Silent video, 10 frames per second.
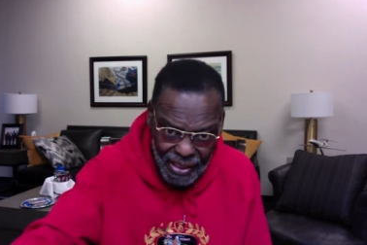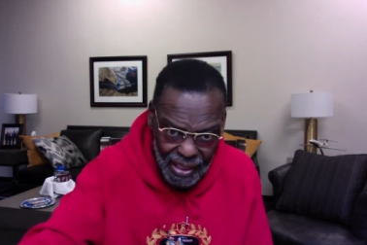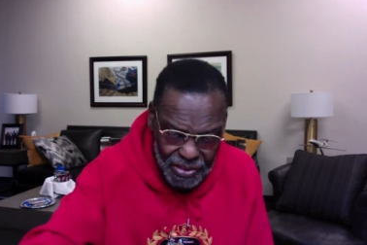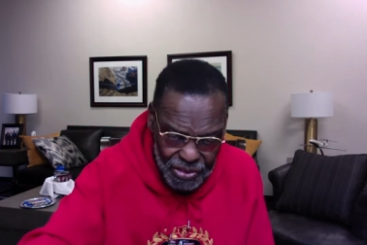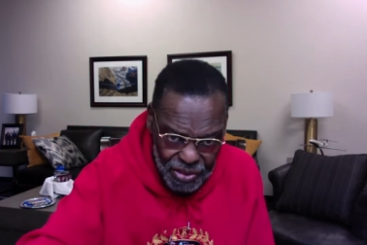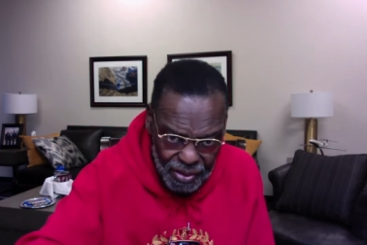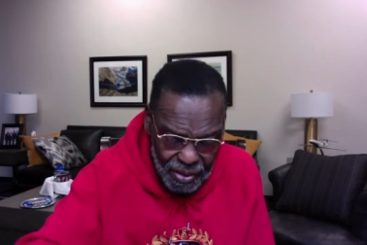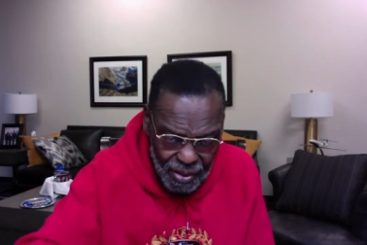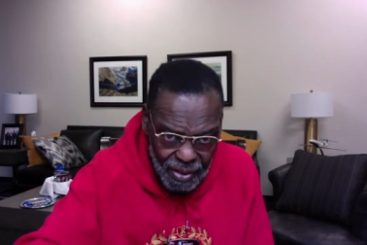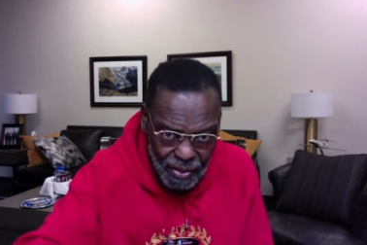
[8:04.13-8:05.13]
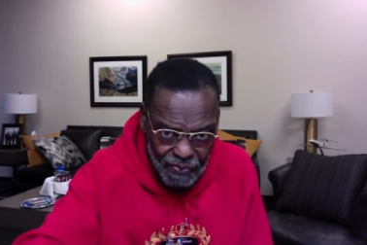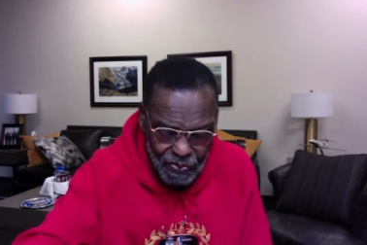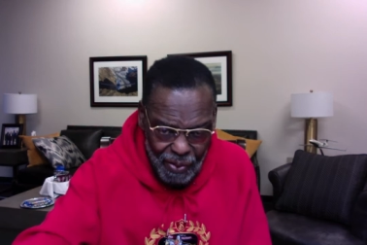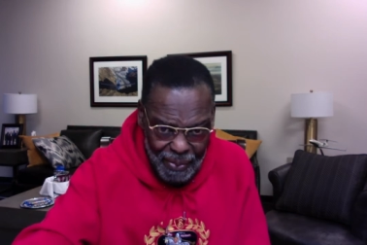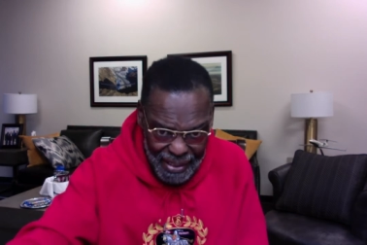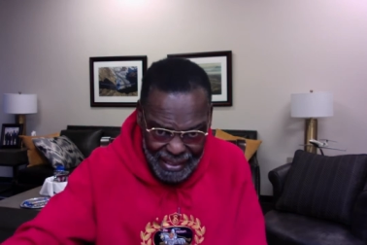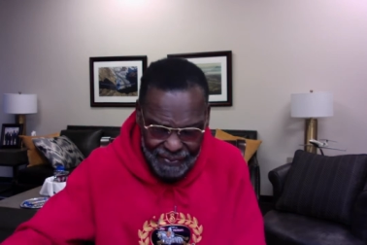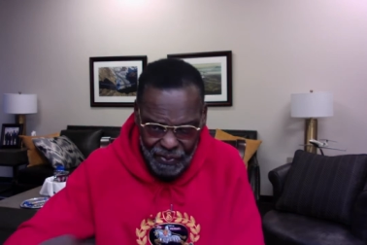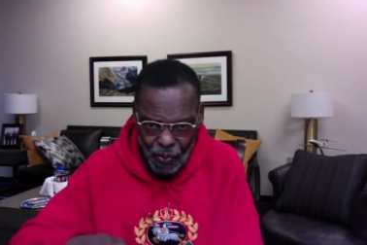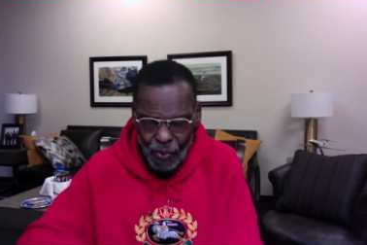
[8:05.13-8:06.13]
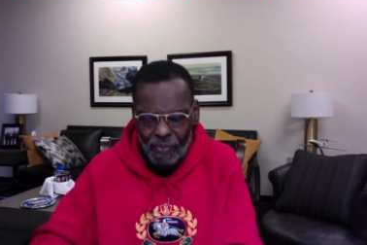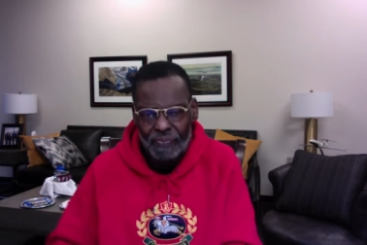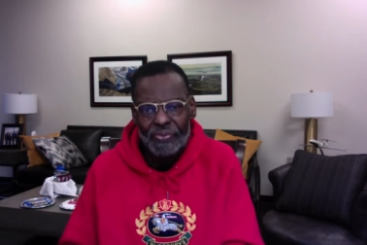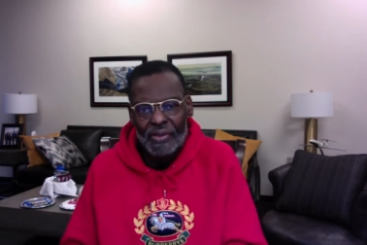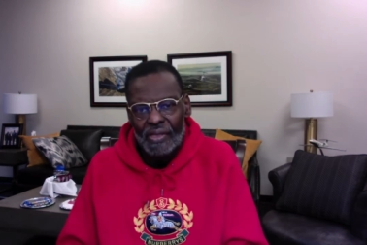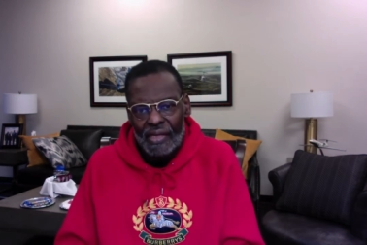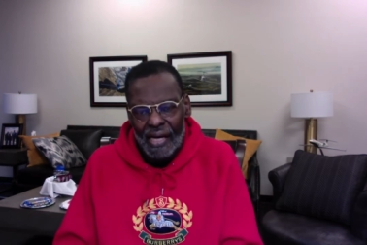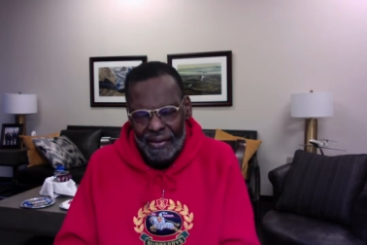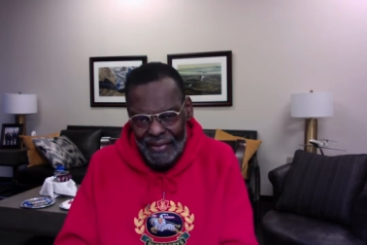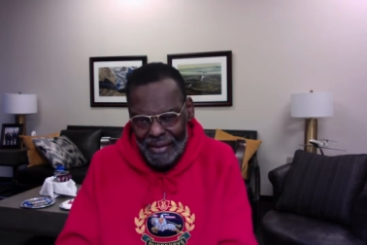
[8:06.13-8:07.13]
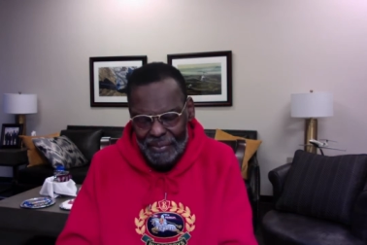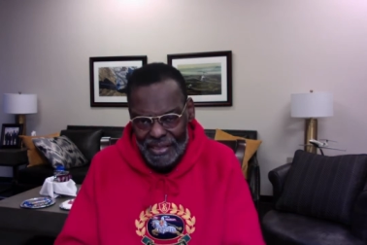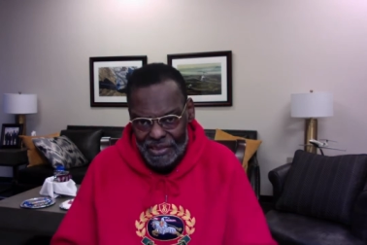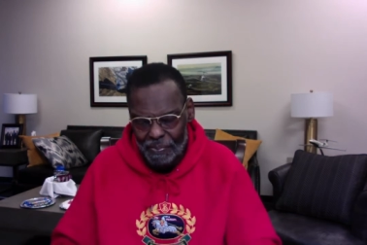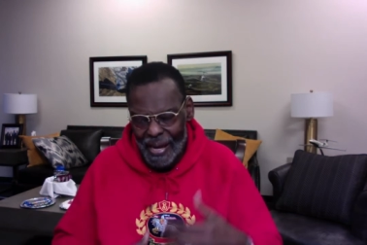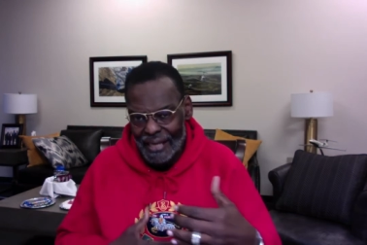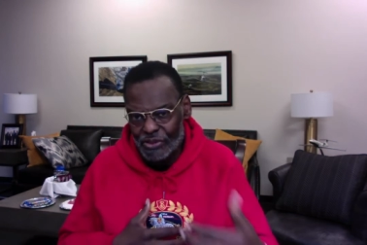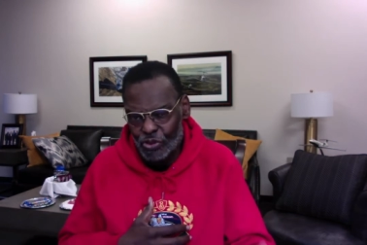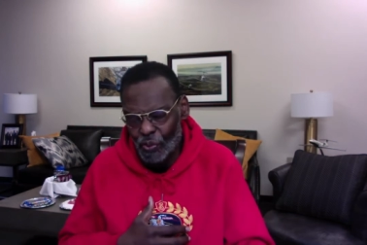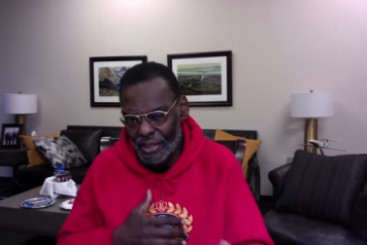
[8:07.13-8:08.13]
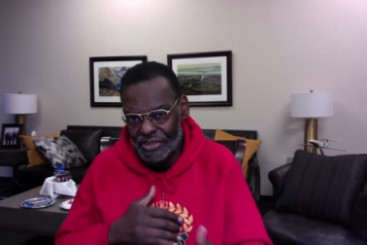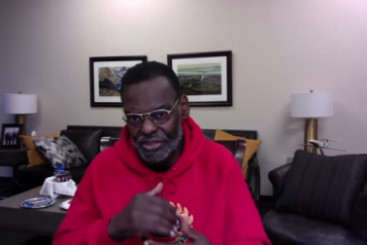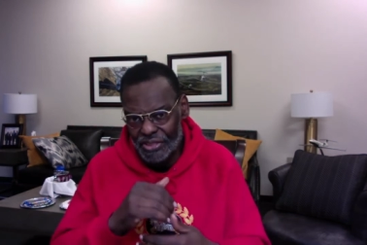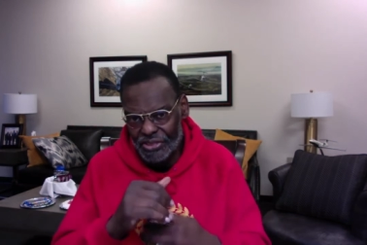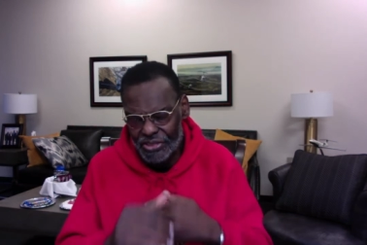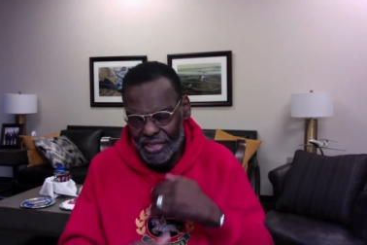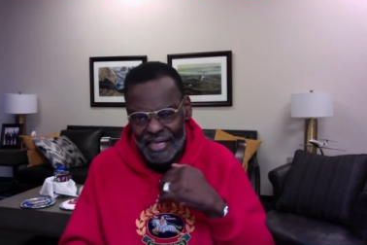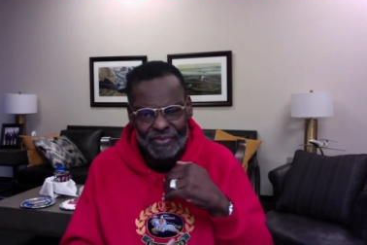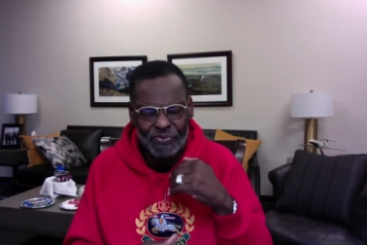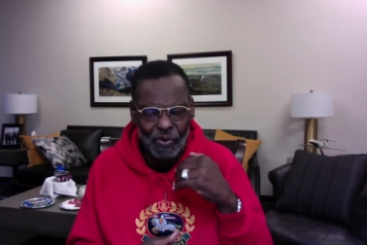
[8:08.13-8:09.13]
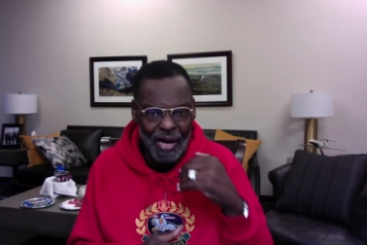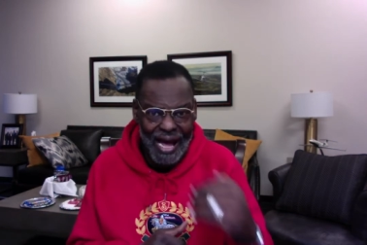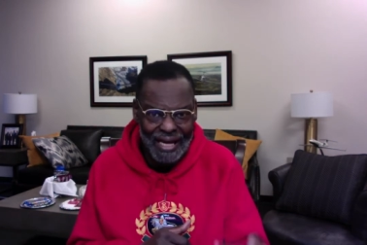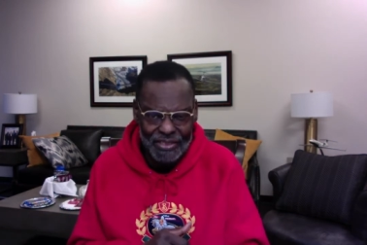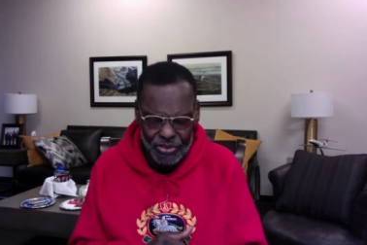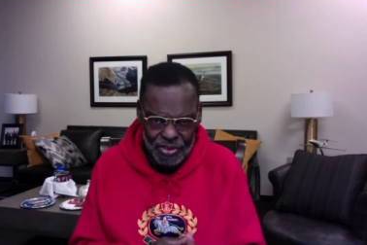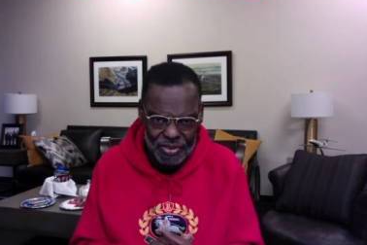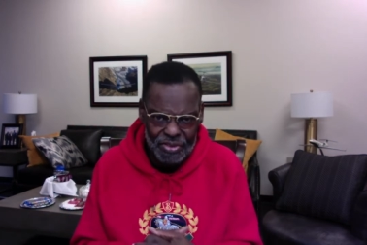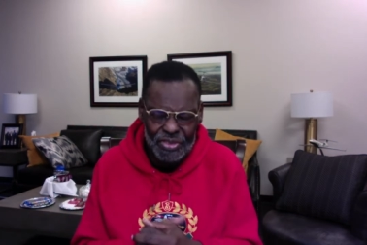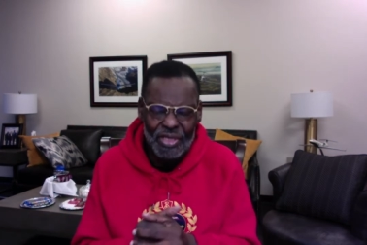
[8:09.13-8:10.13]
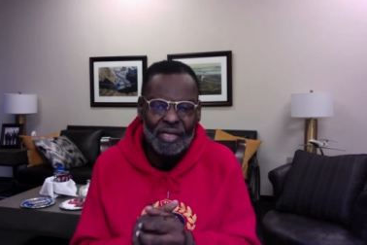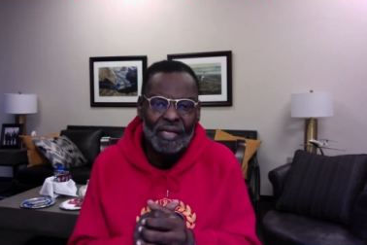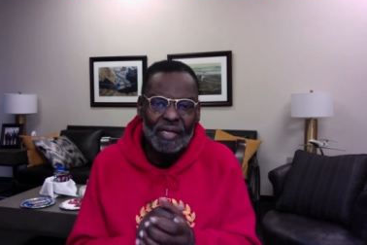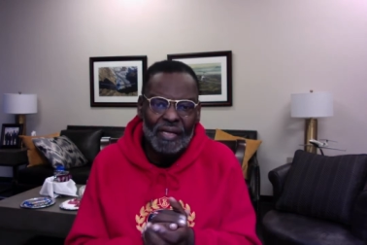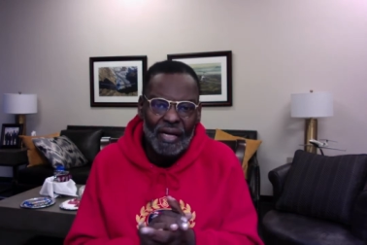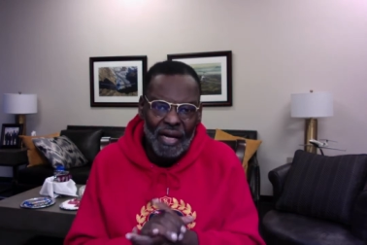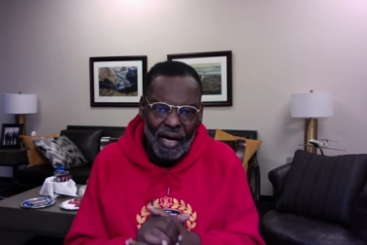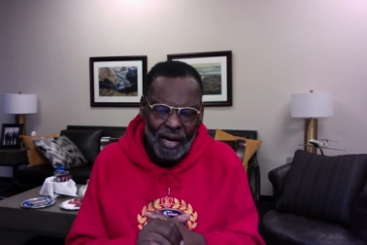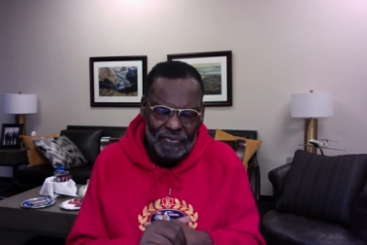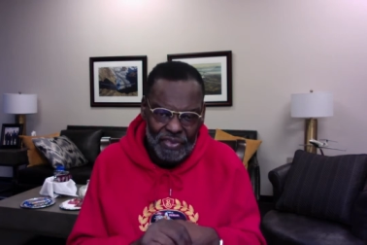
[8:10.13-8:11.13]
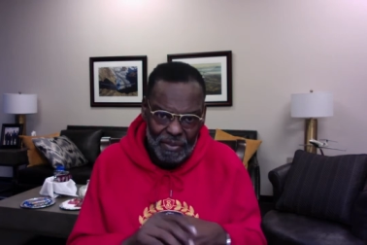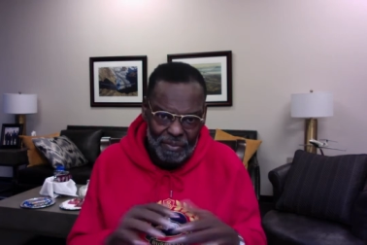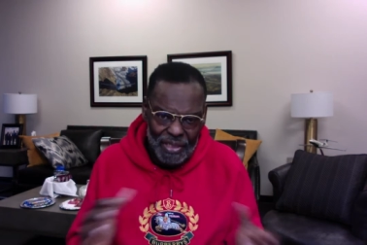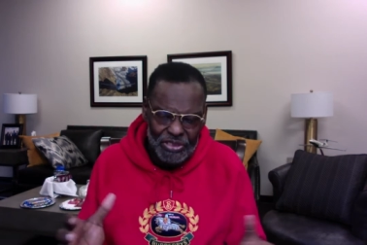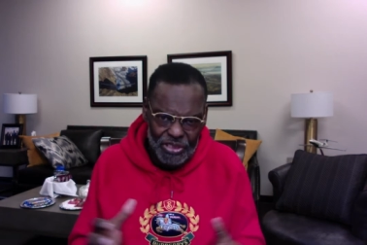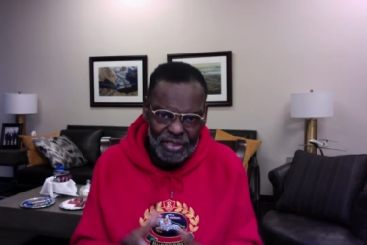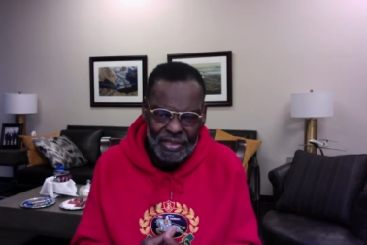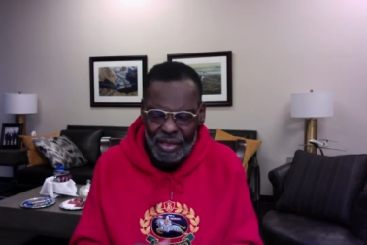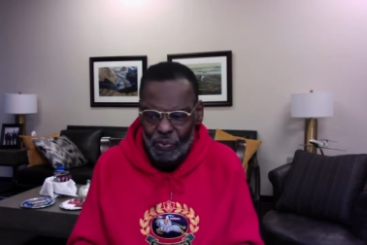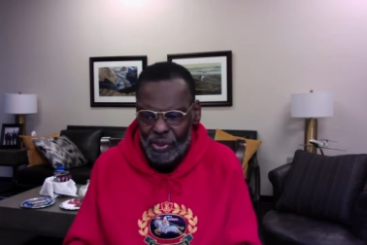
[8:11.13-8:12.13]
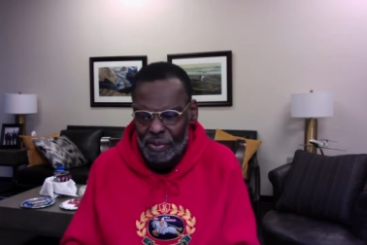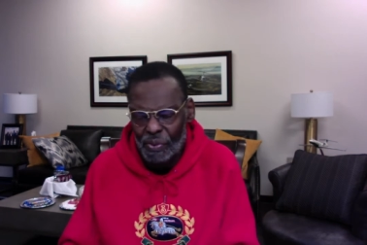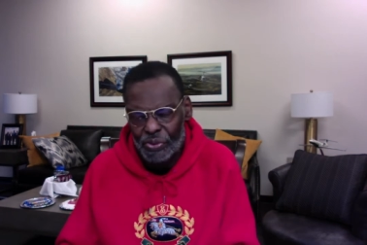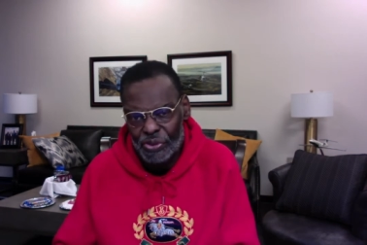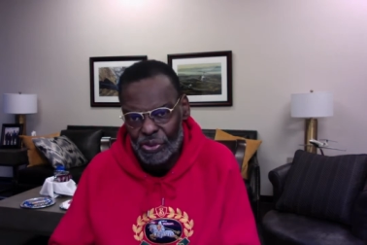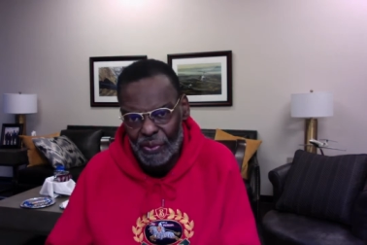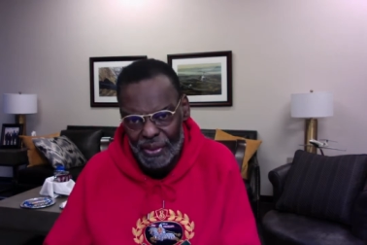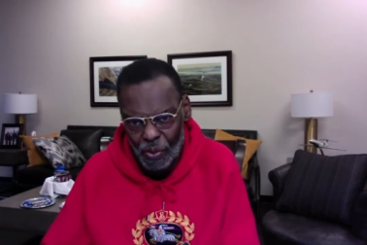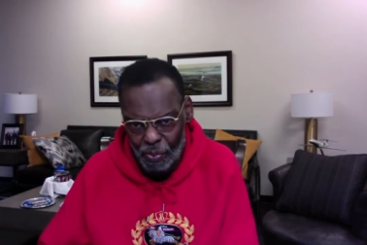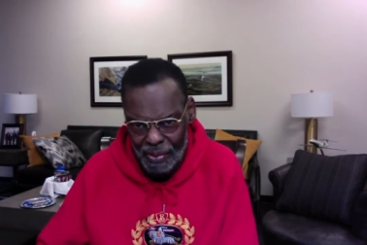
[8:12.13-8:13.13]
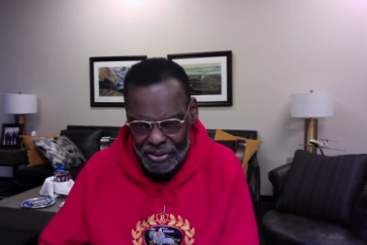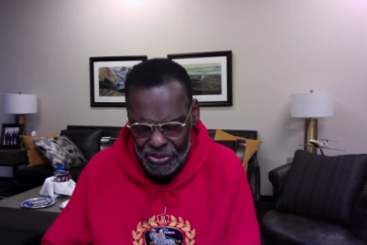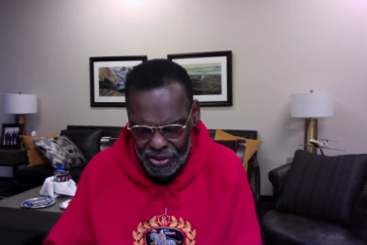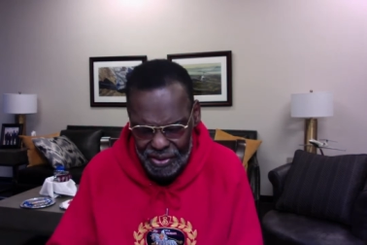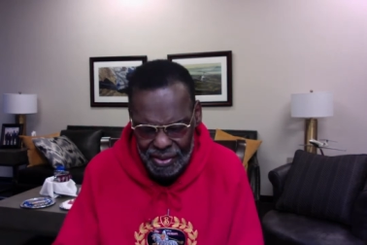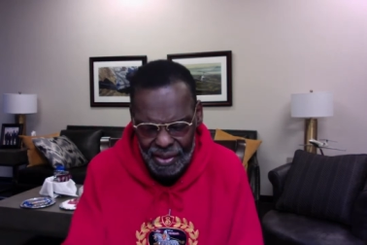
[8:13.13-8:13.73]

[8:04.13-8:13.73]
us from evil. And that means bad choices, sinful actions of commission that we will do in omission.